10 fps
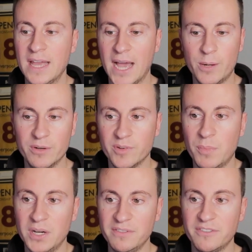However,
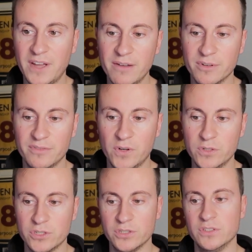my favorite
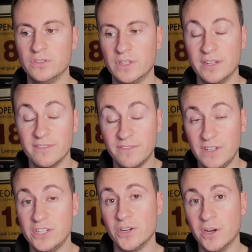function and
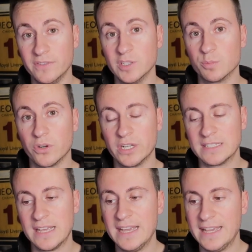feature of this
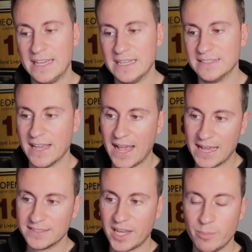product is it
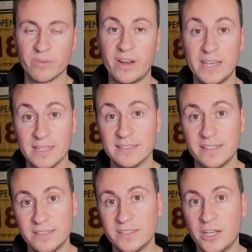has a braking
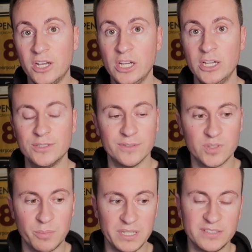sensor. So if
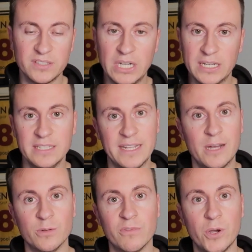somebody's cycling
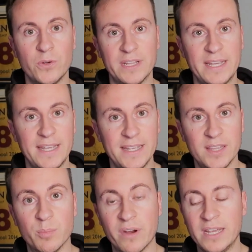down a road and they hit
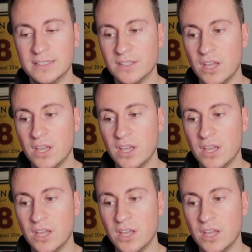the brakes,